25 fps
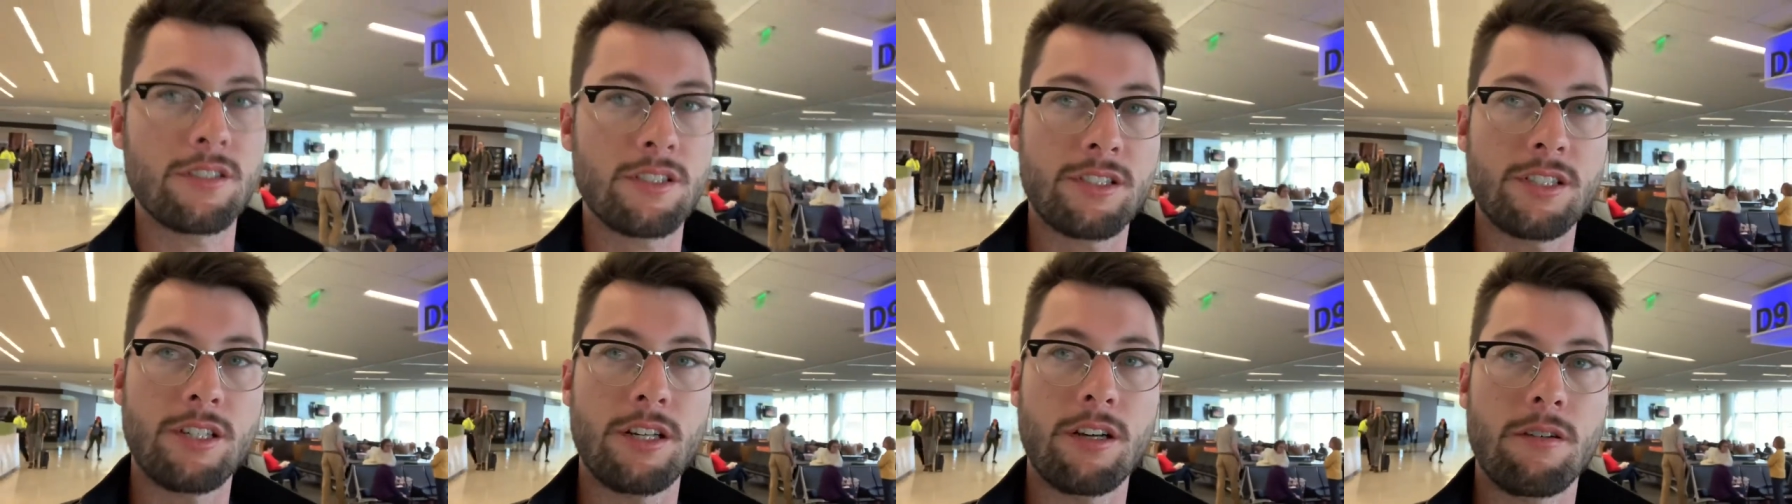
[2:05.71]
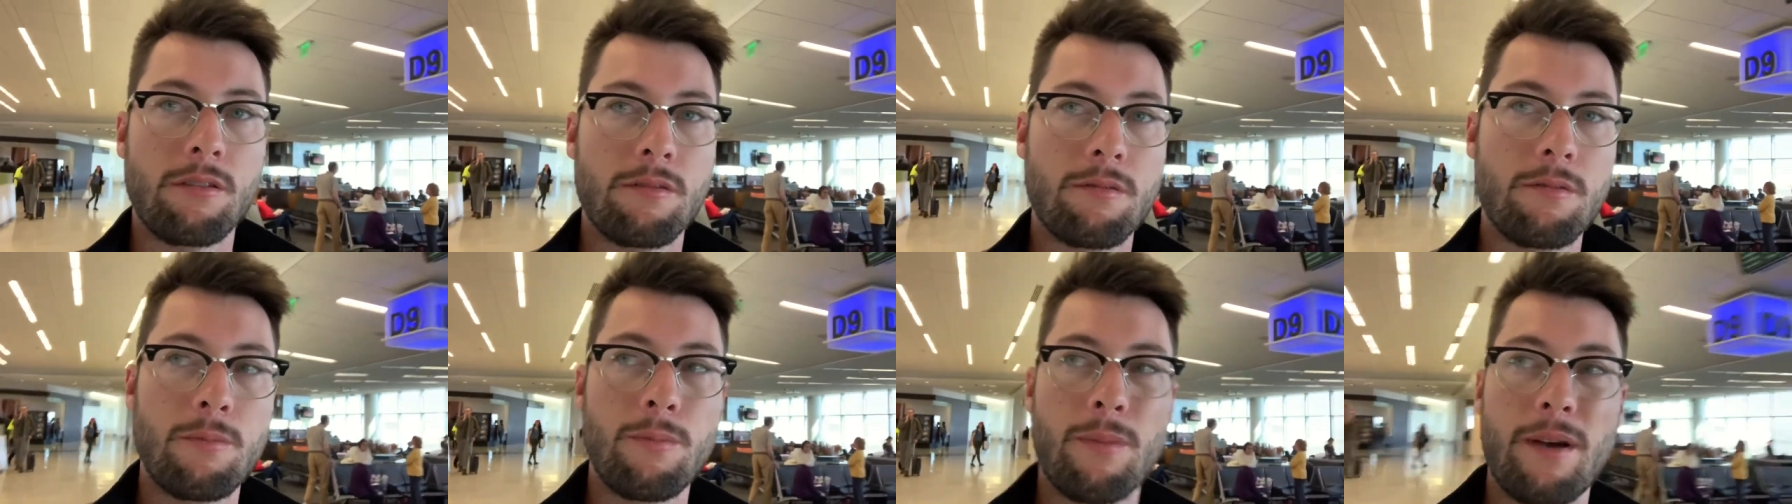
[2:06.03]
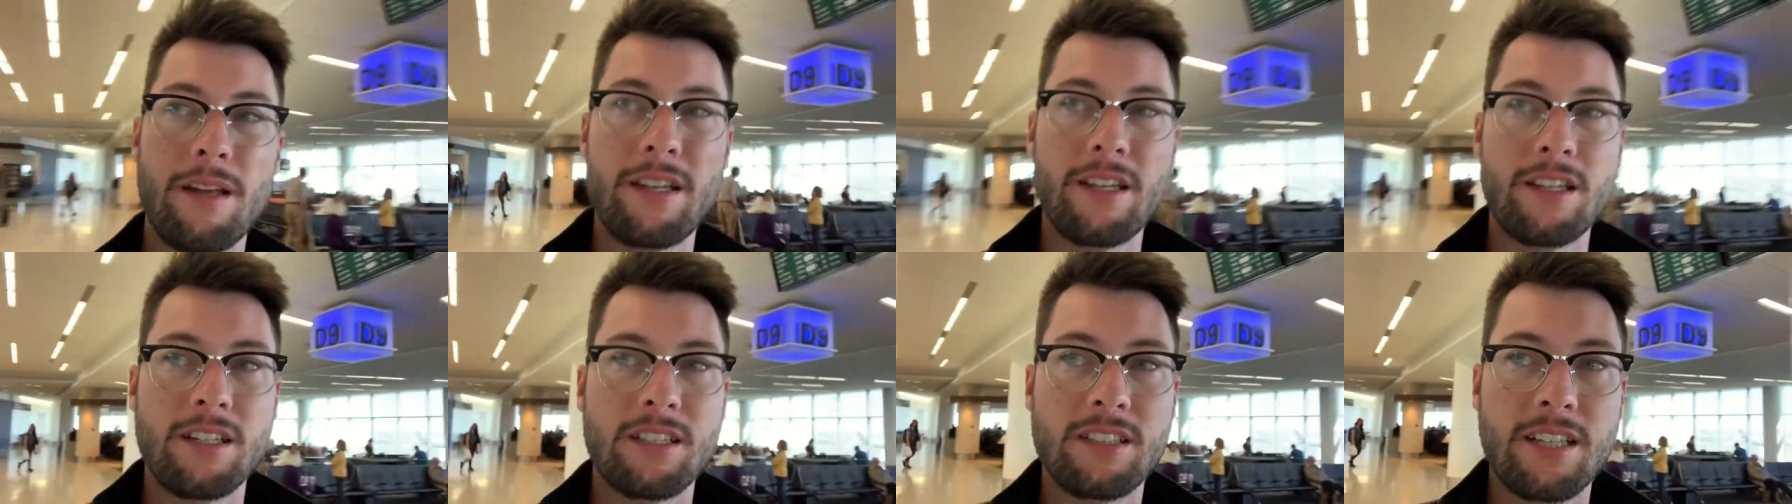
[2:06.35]
so we
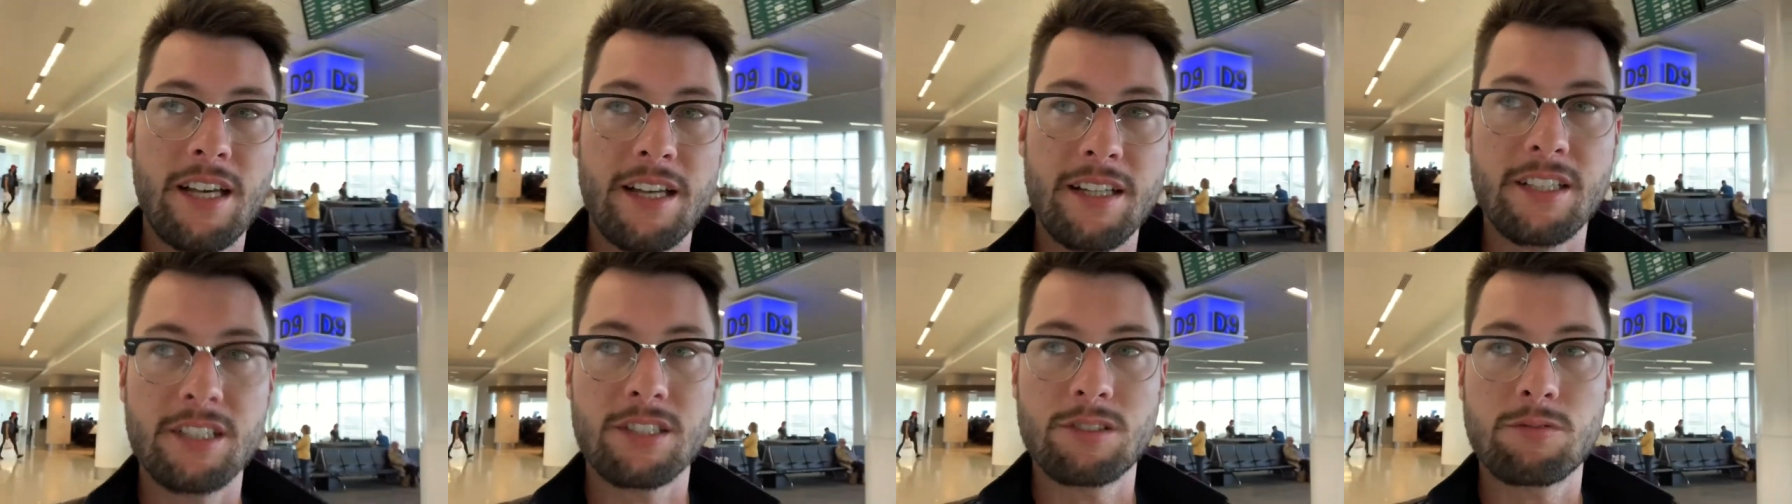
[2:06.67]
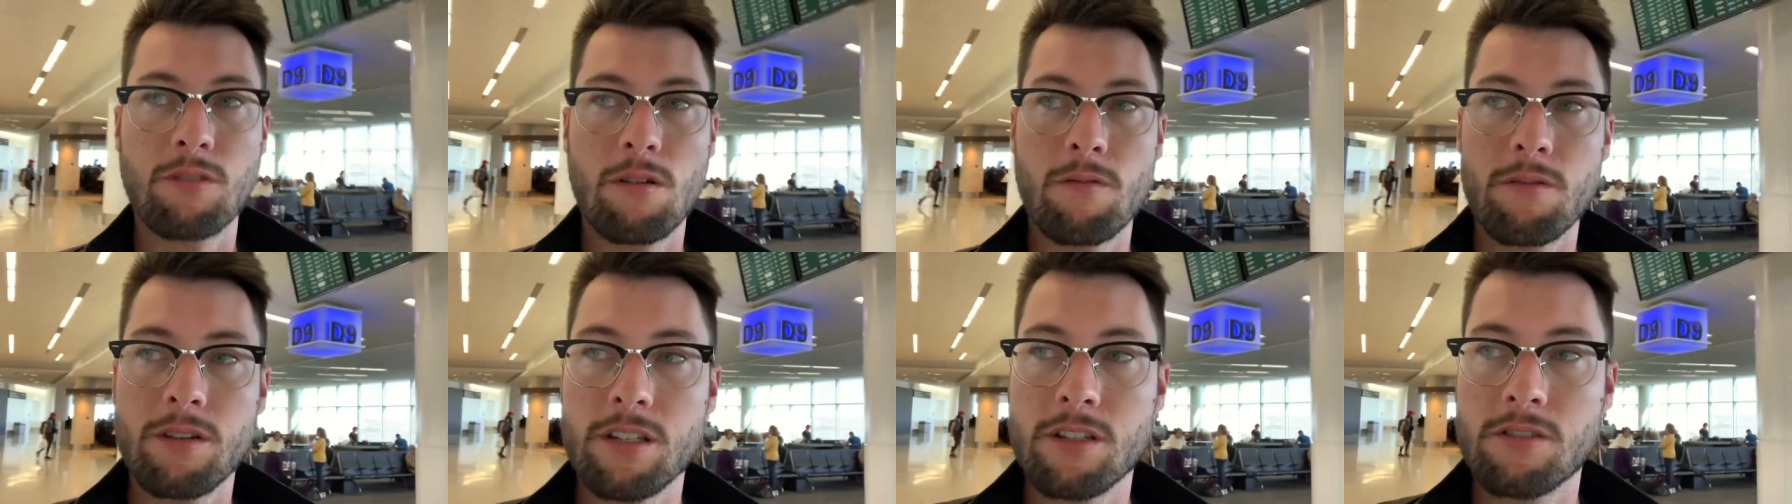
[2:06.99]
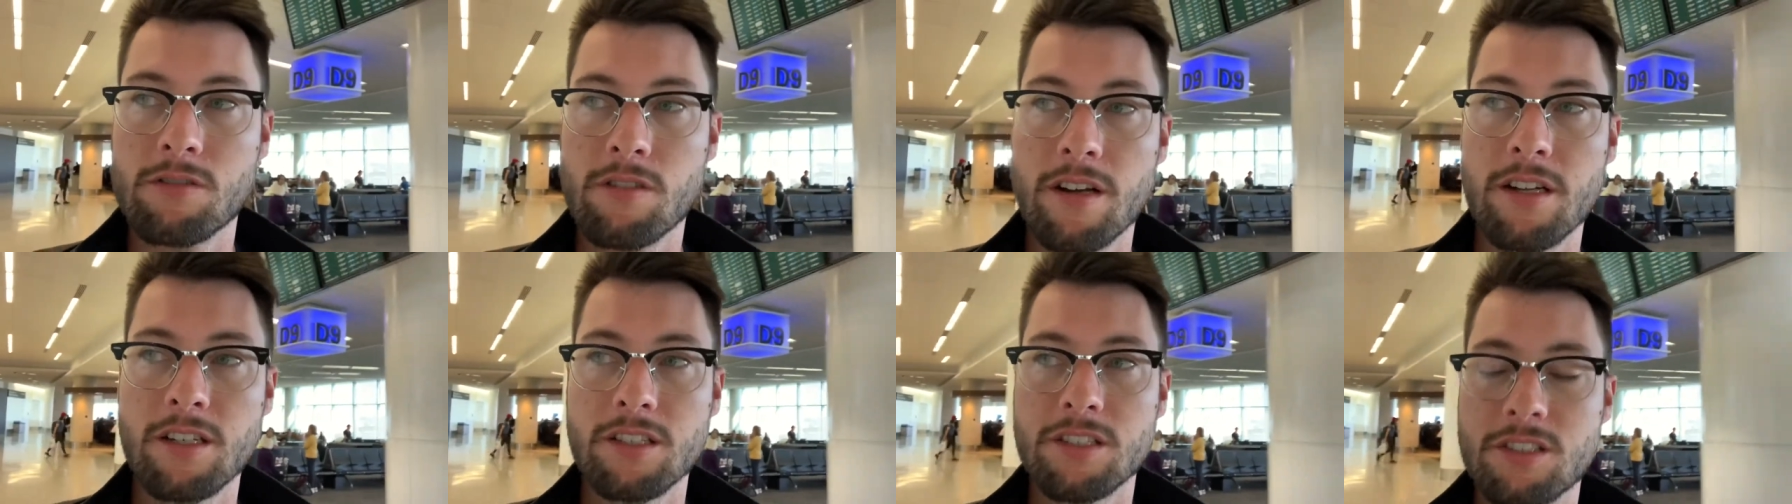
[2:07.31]
might need to take this one with a
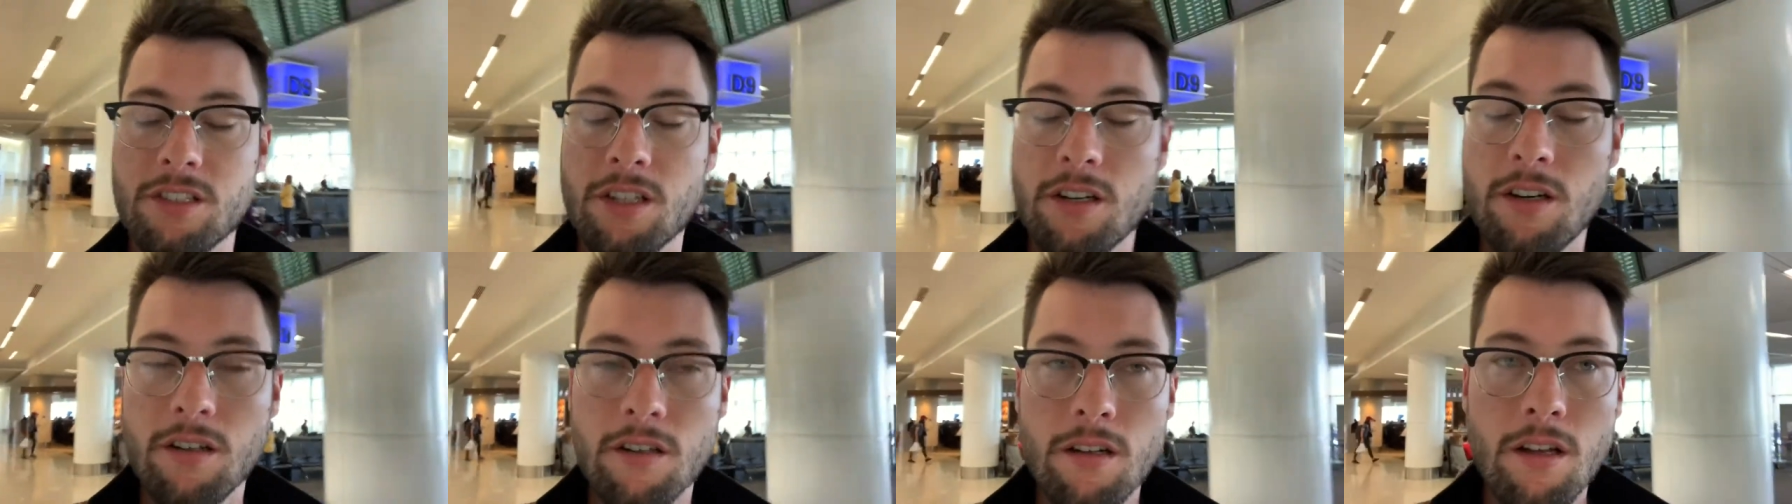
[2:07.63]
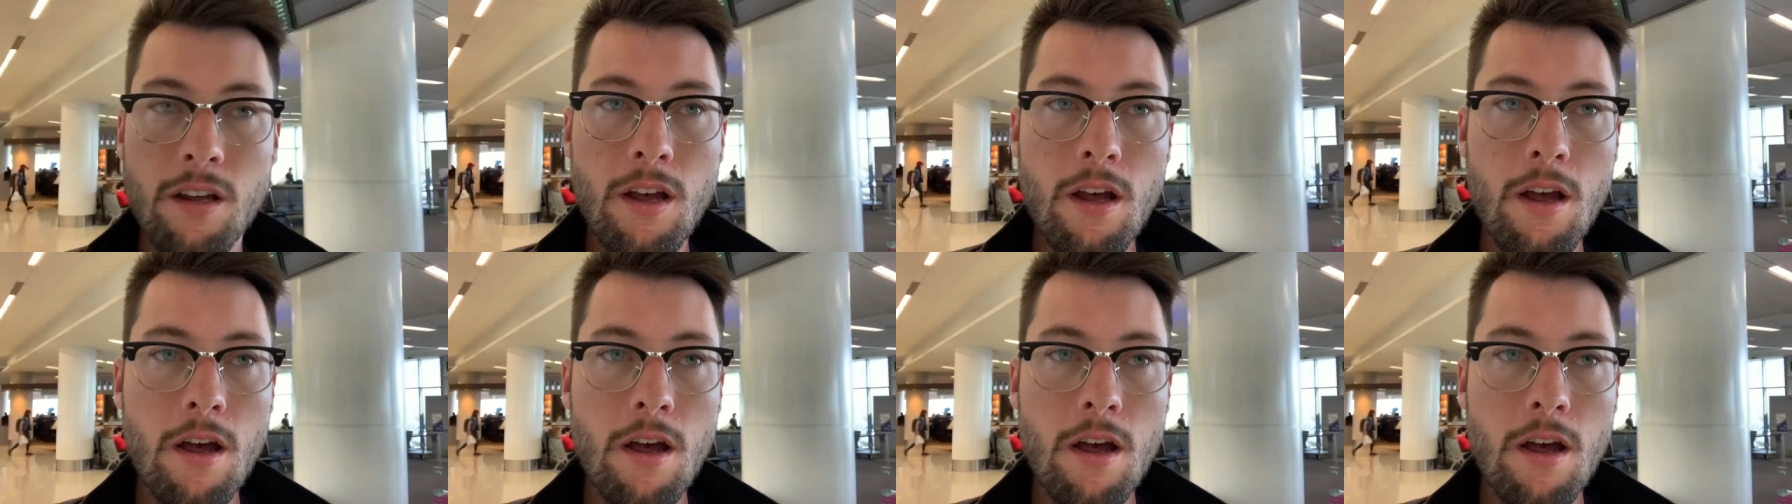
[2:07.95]
grain of salt.